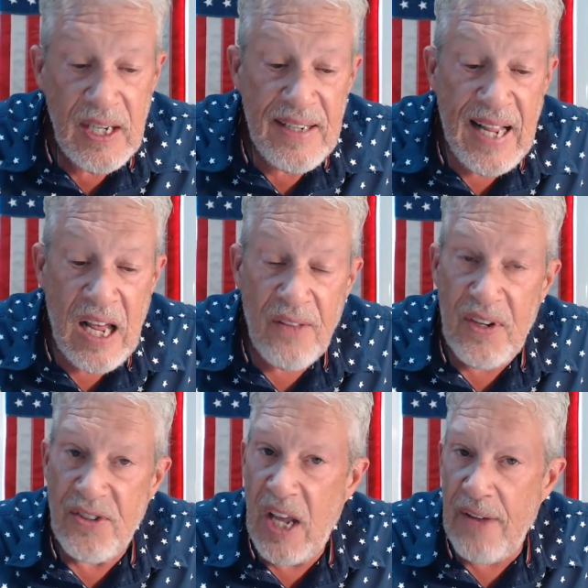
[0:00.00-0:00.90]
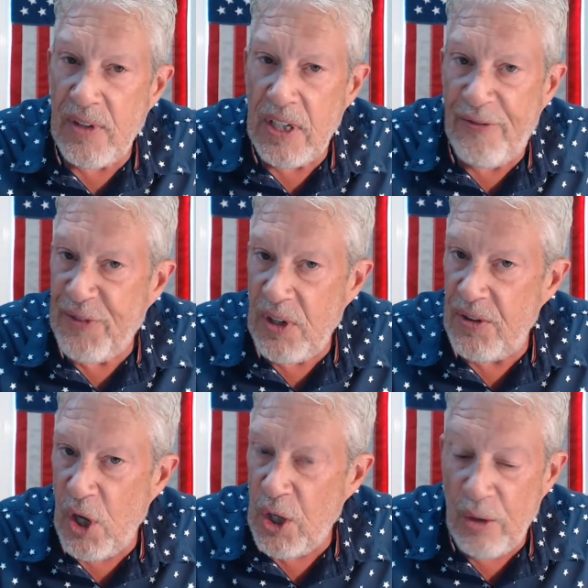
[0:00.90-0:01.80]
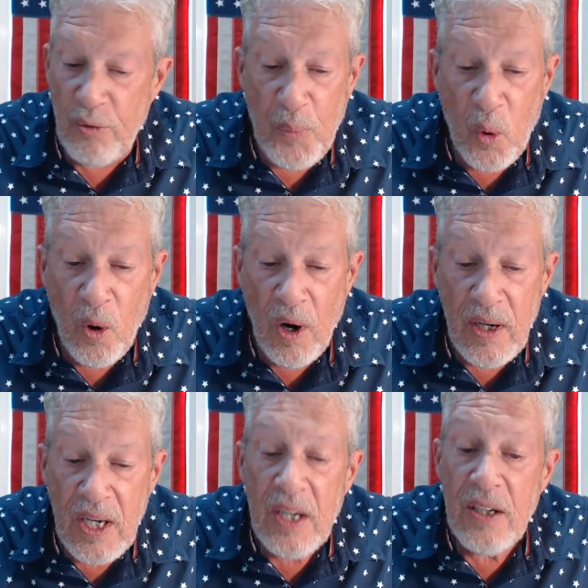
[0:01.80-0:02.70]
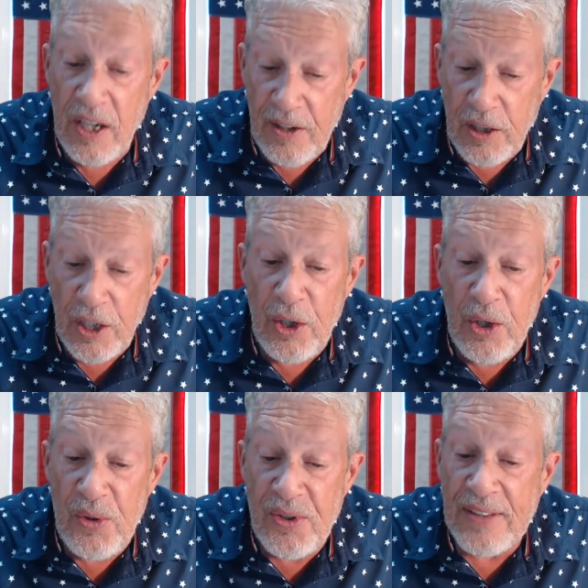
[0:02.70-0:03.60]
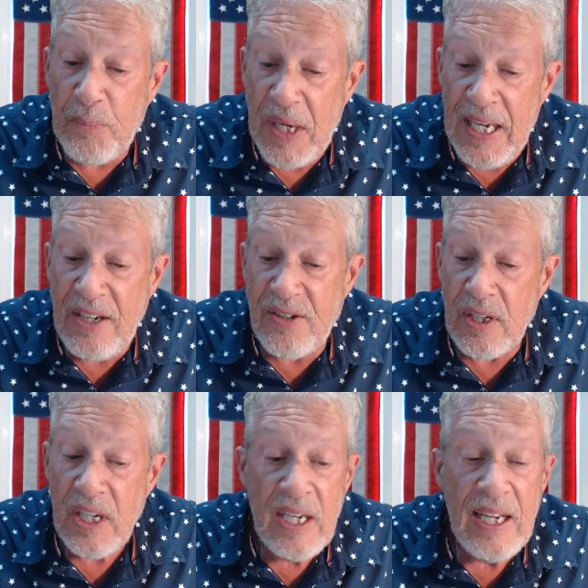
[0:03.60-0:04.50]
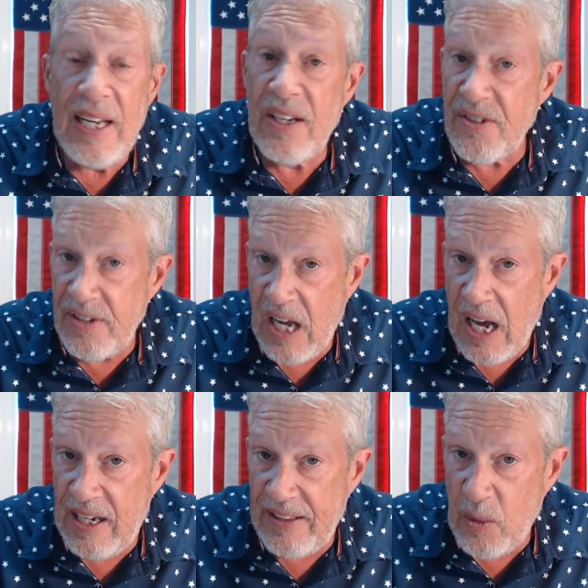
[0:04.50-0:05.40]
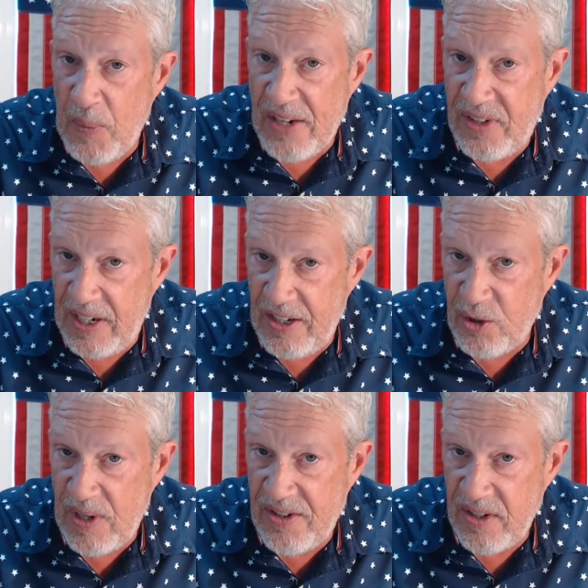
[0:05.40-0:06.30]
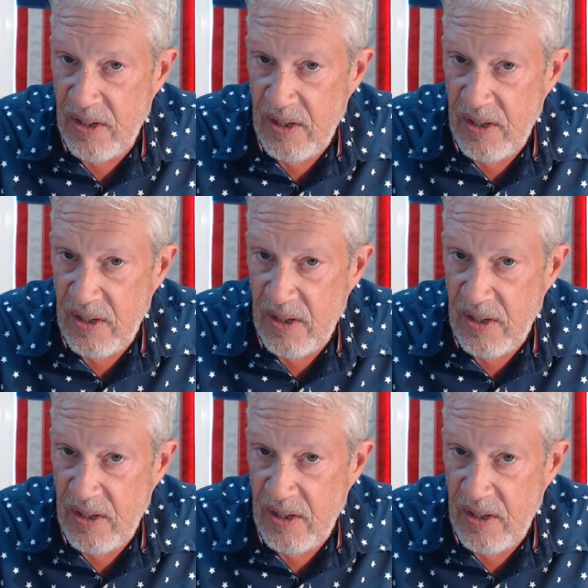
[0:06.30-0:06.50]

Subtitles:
Now, this heavily footnoted report concludes that peace is not in the best interest